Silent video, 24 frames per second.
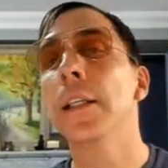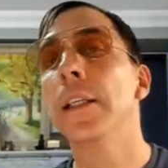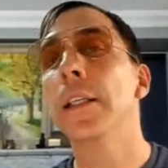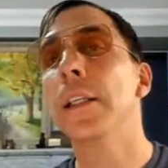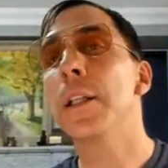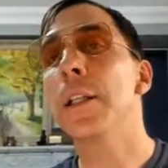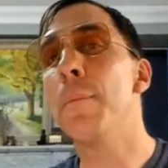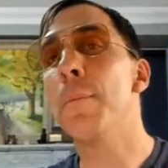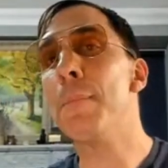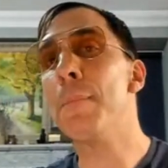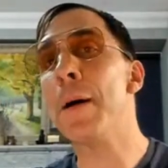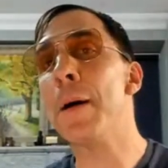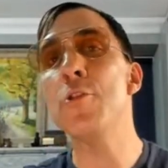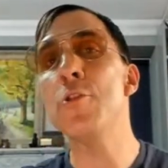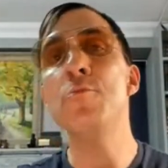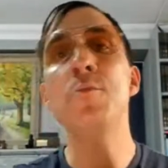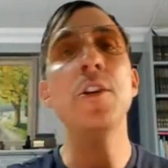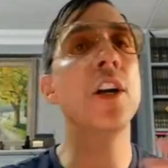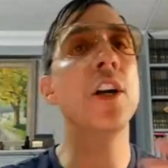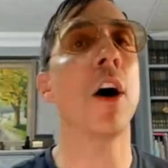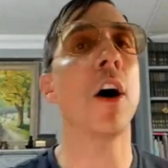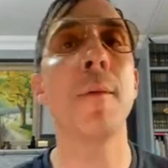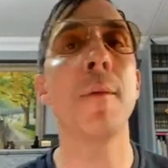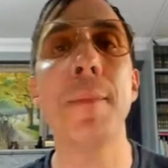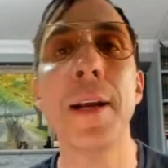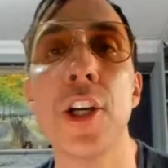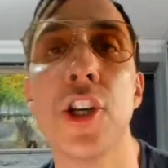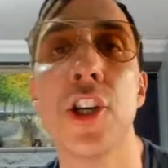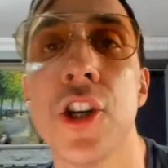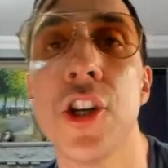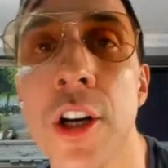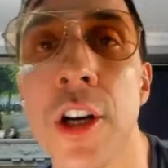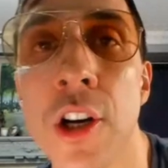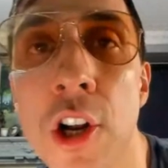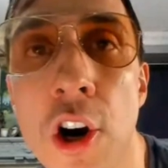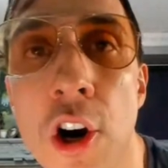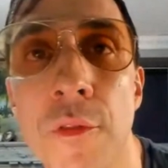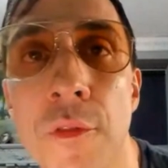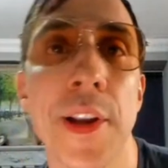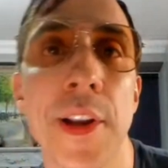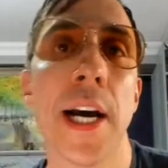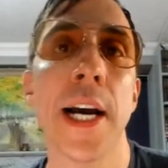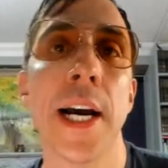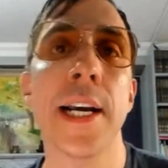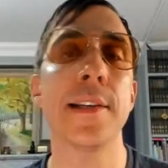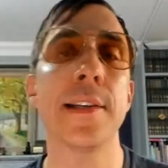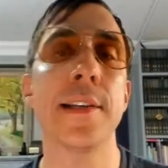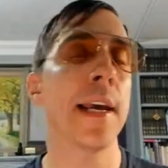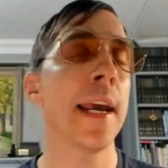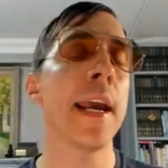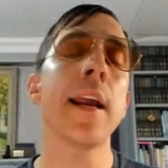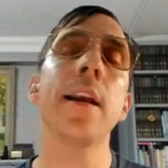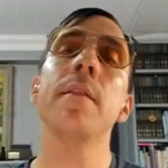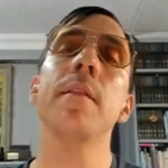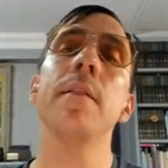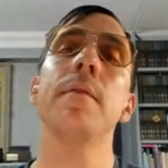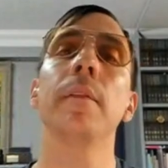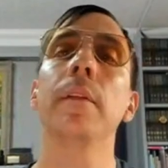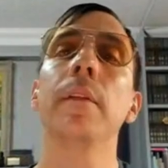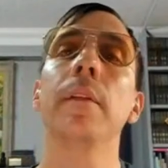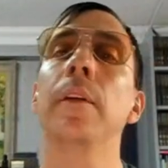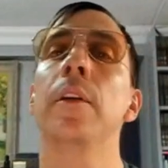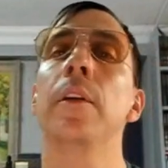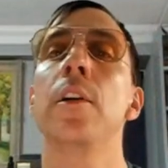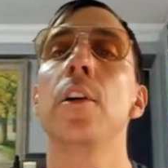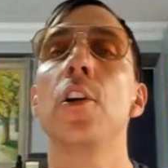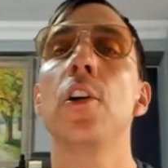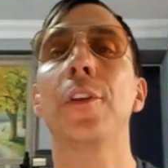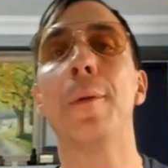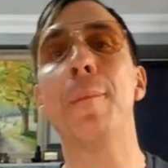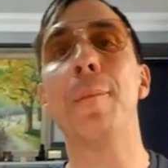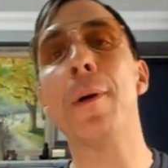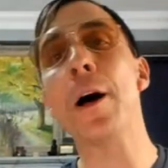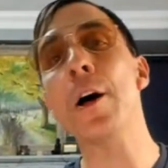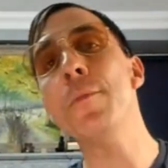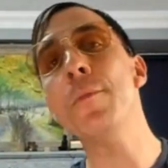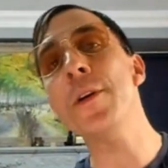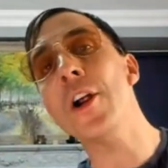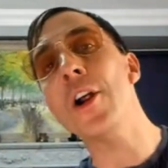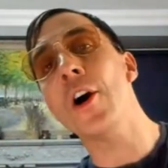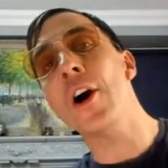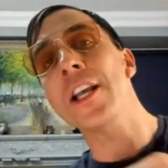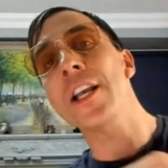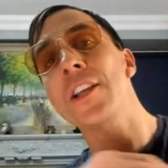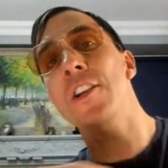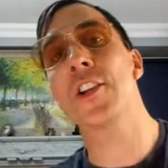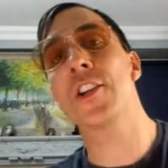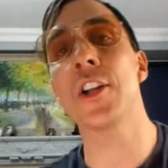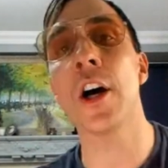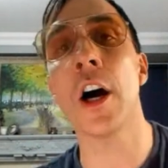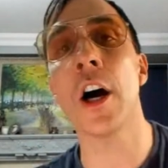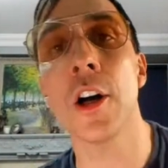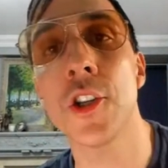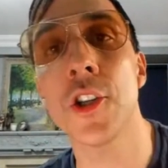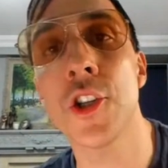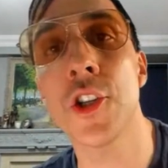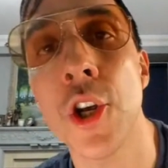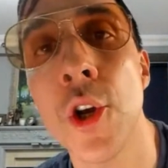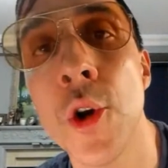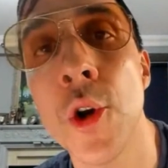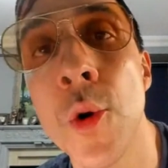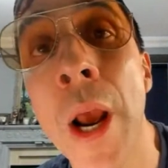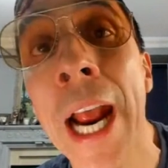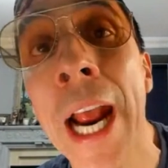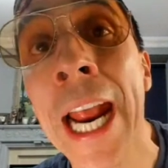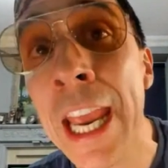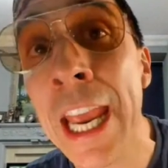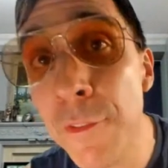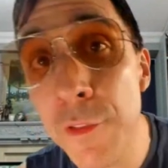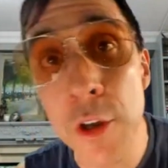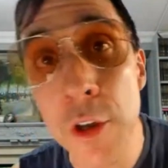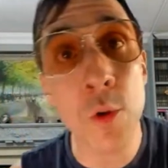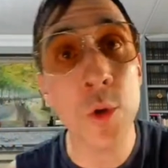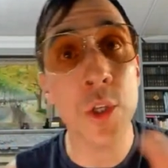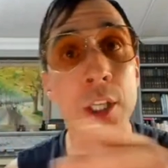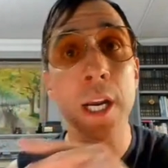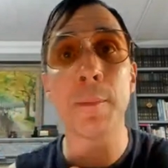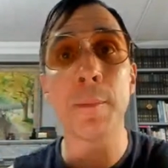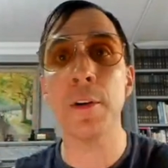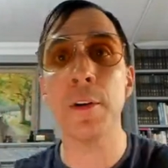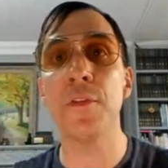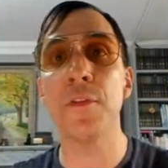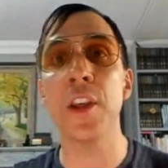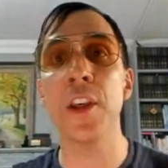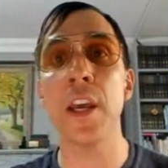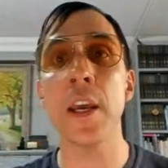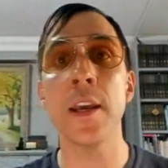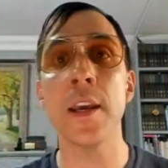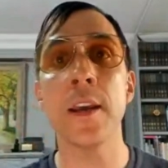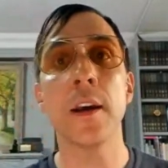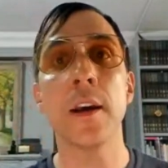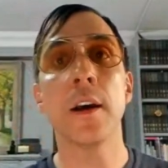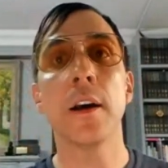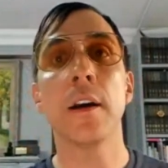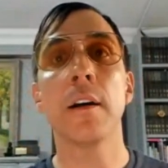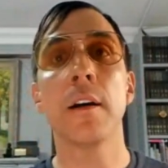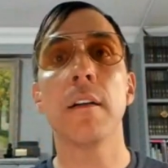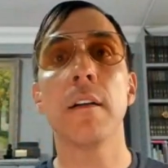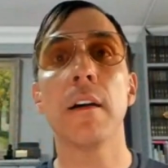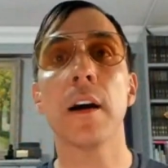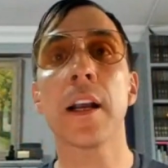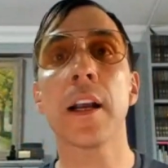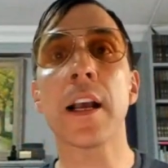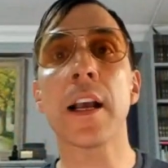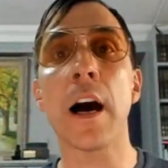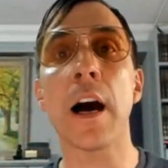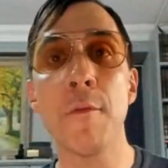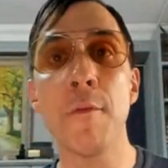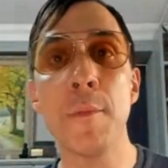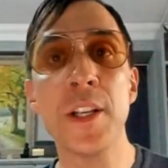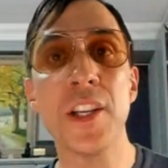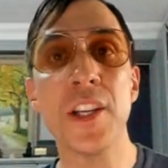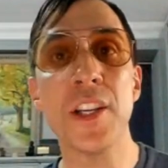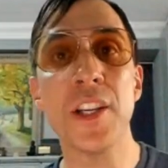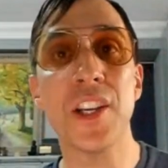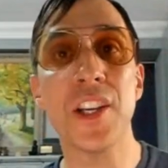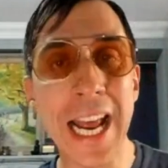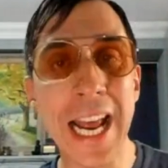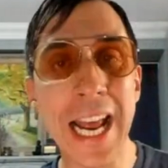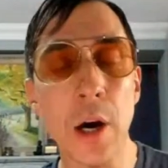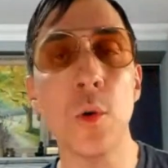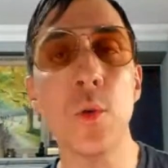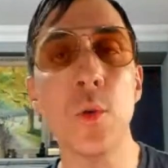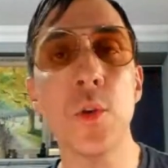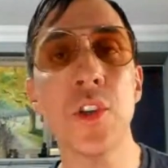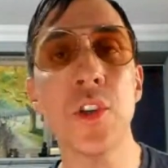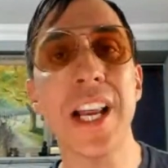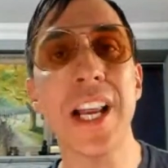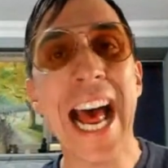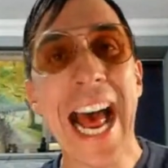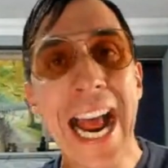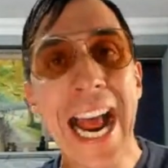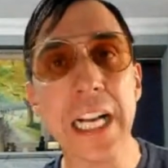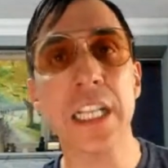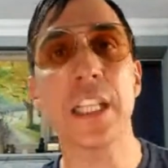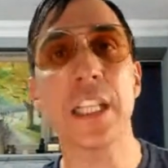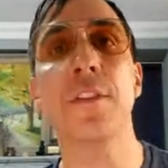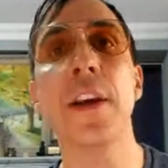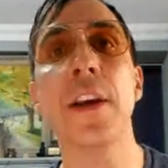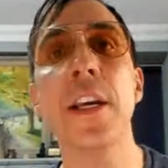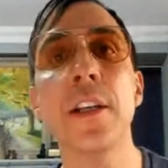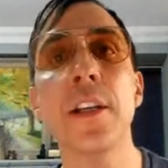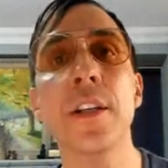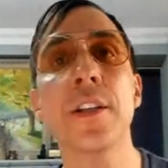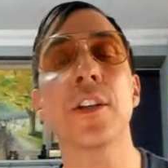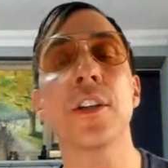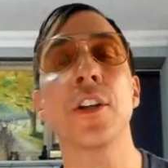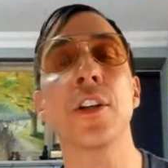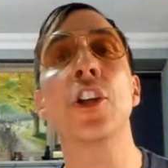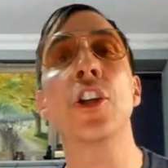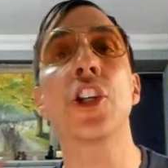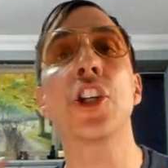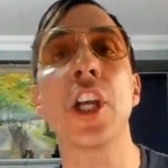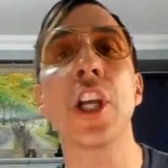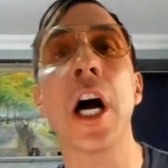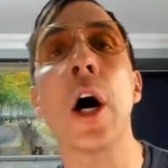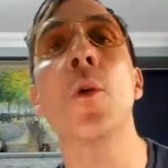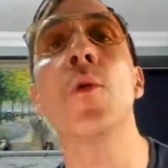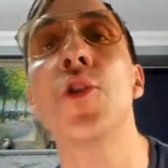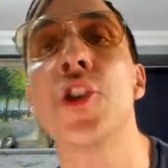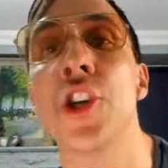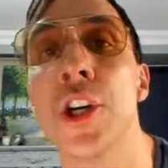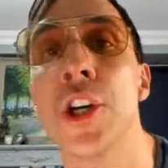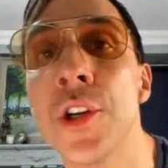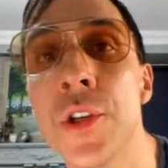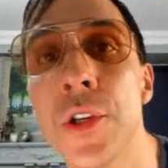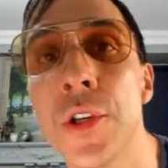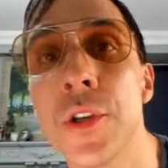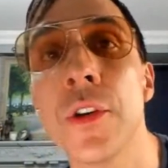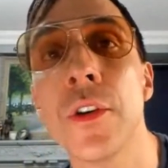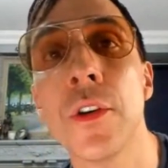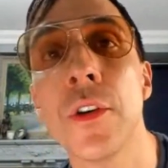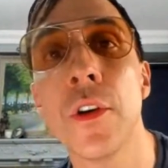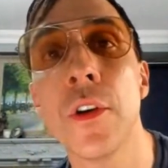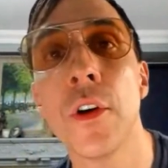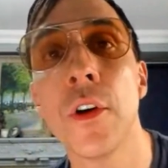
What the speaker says: The moment I mention COVID-18, the moment I start to give you some of the government cells, activists and soldiers